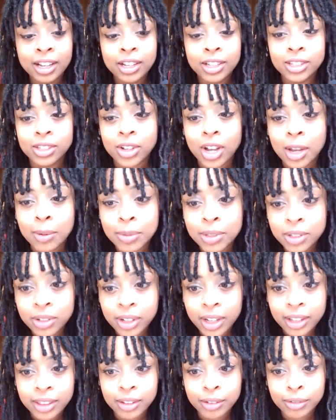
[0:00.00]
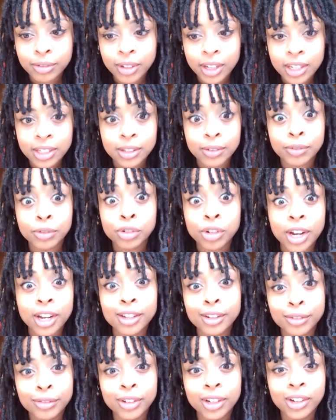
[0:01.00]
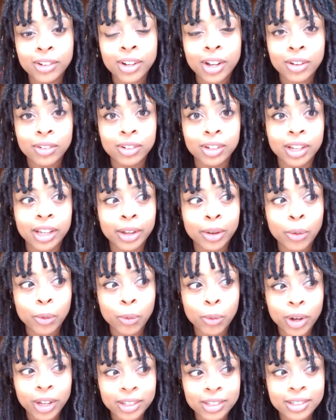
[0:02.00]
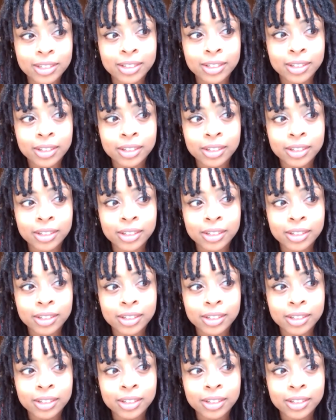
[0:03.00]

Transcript: So I'm still at the phase of trying to figure out like what